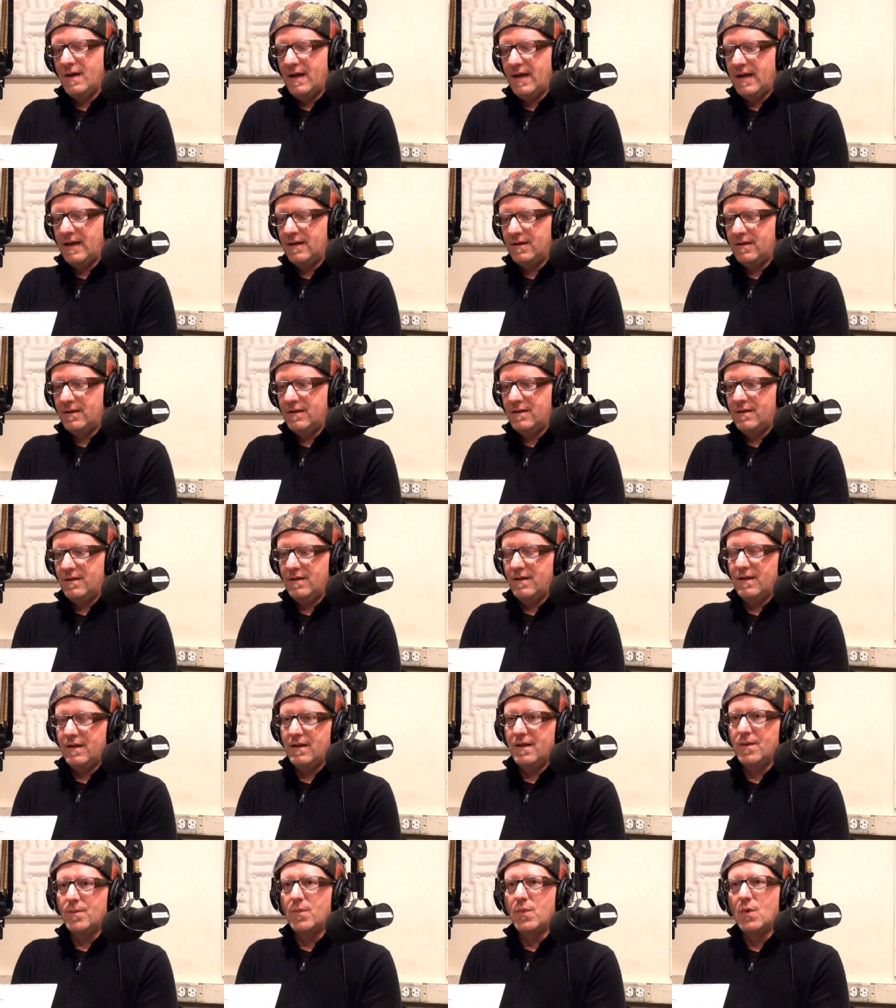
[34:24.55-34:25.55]
and
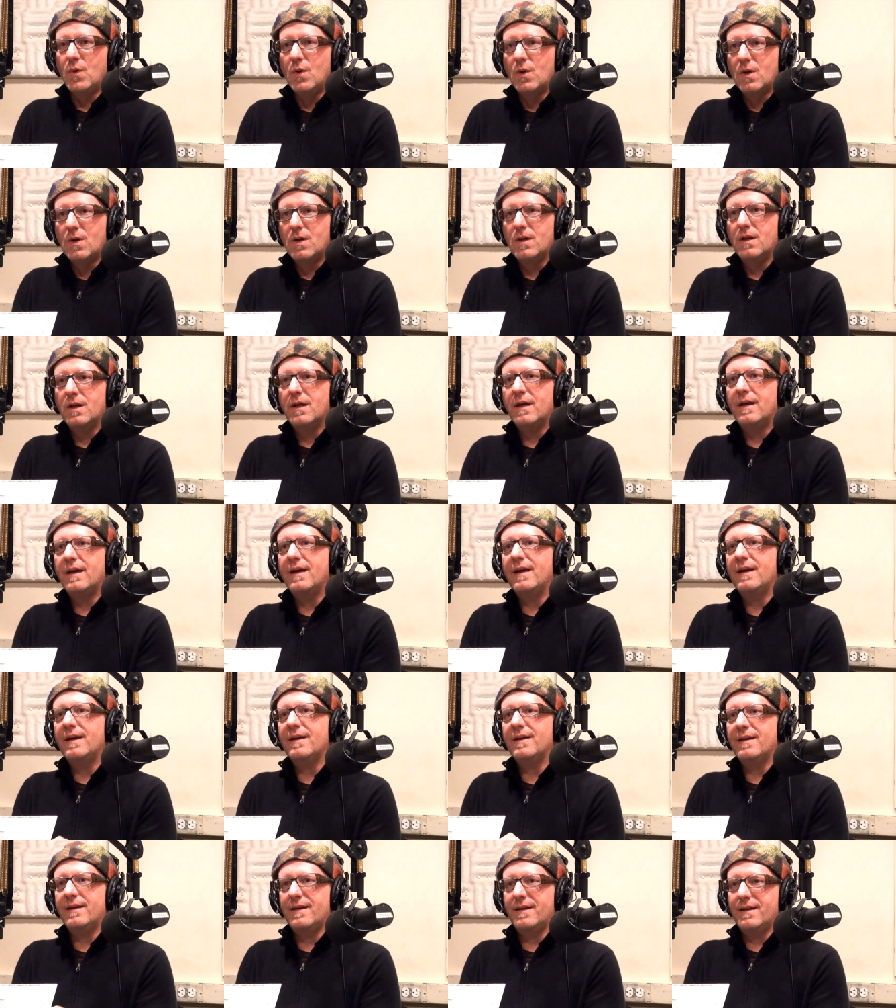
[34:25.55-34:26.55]
then the bole
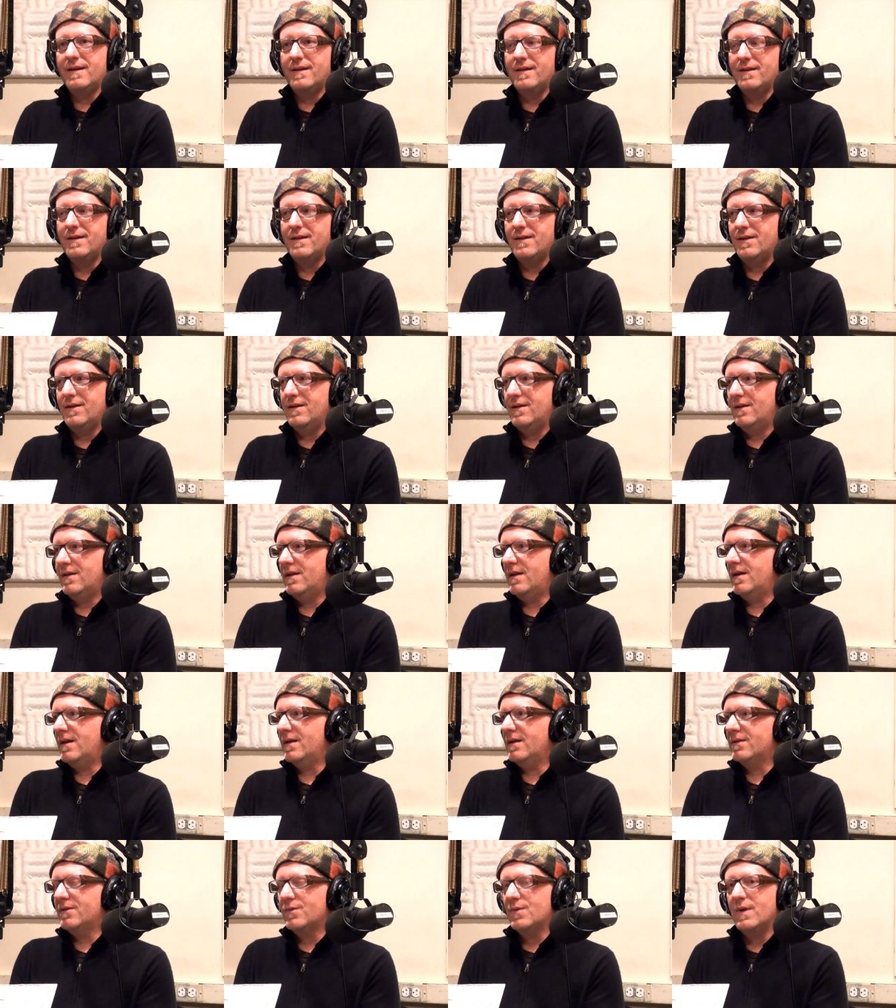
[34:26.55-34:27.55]
clay and
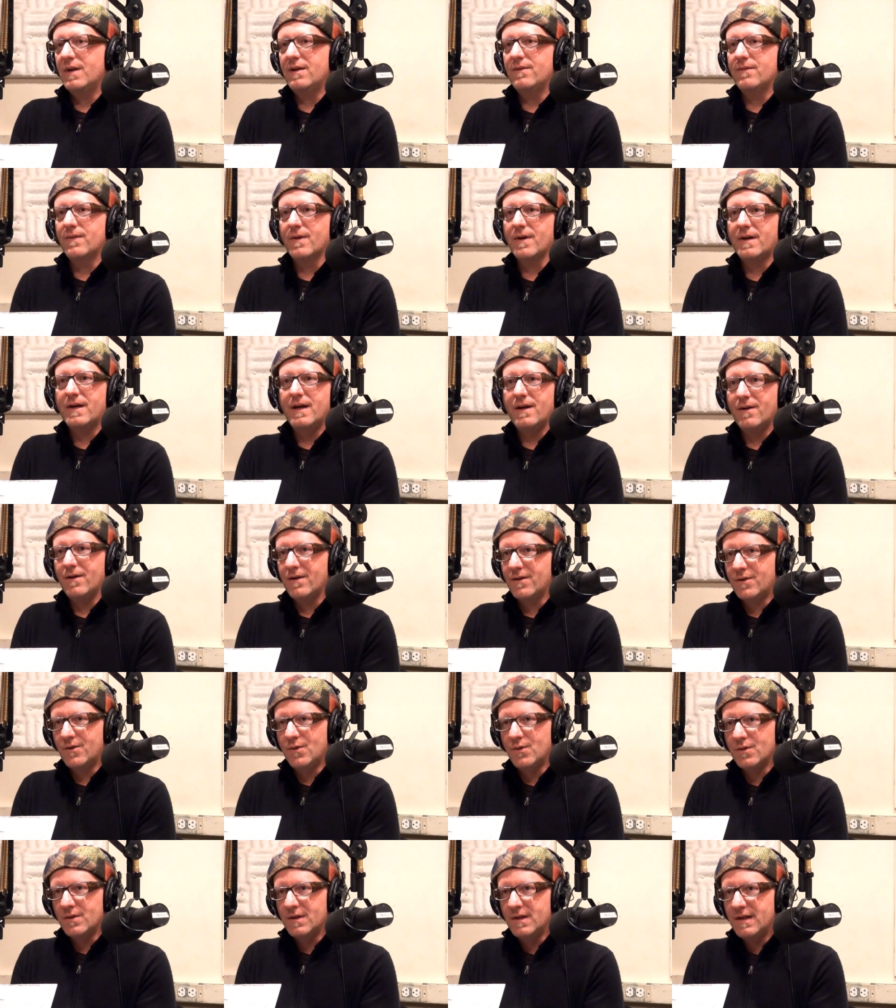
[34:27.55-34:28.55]
the 24 karat
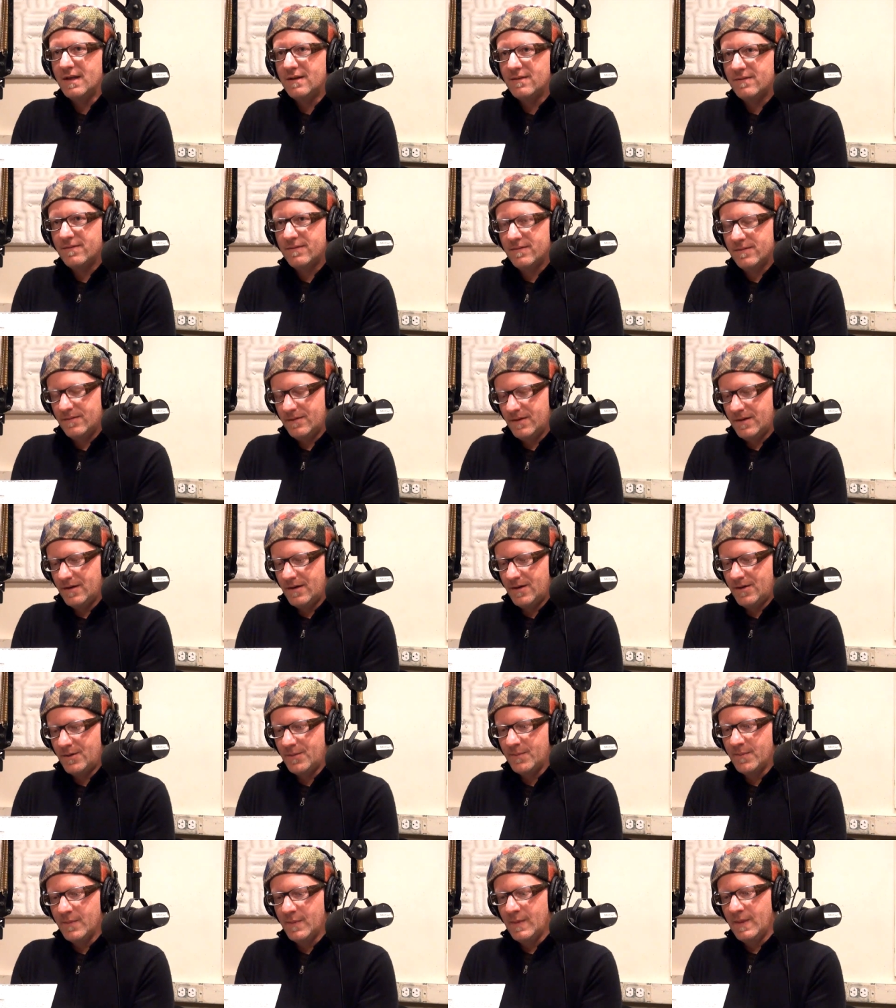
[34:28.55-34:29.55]
gold leaf, you
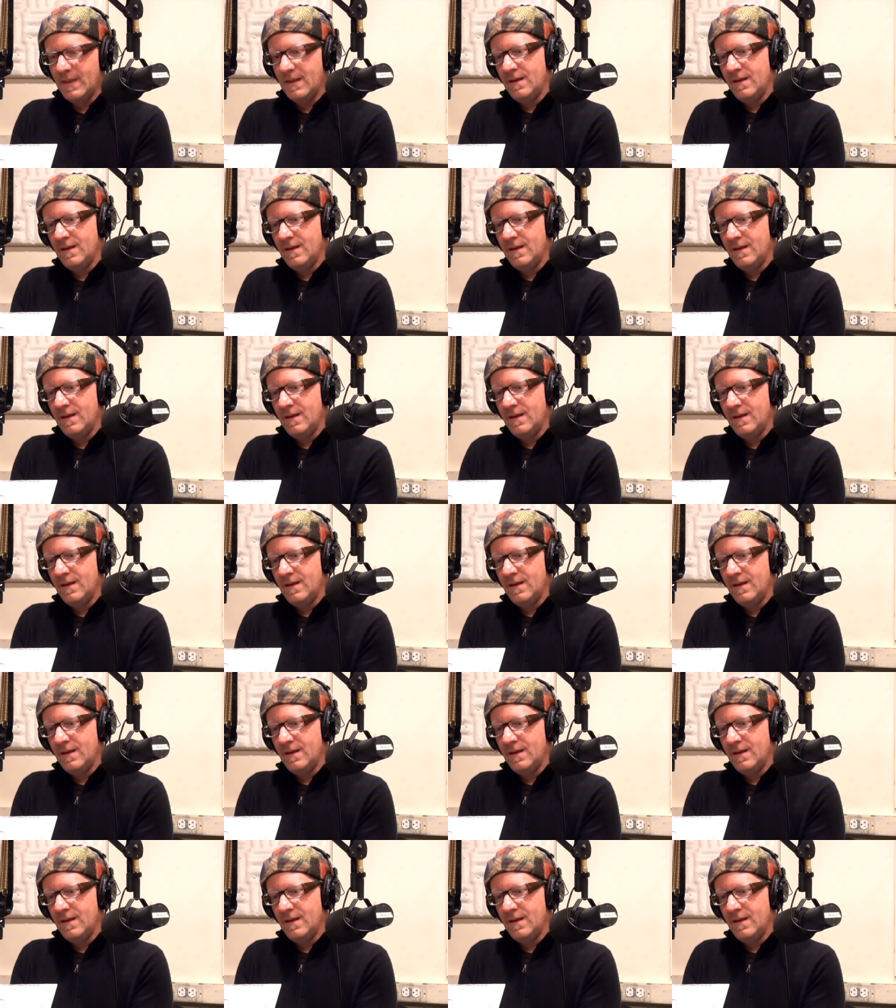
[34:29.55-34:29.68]
know,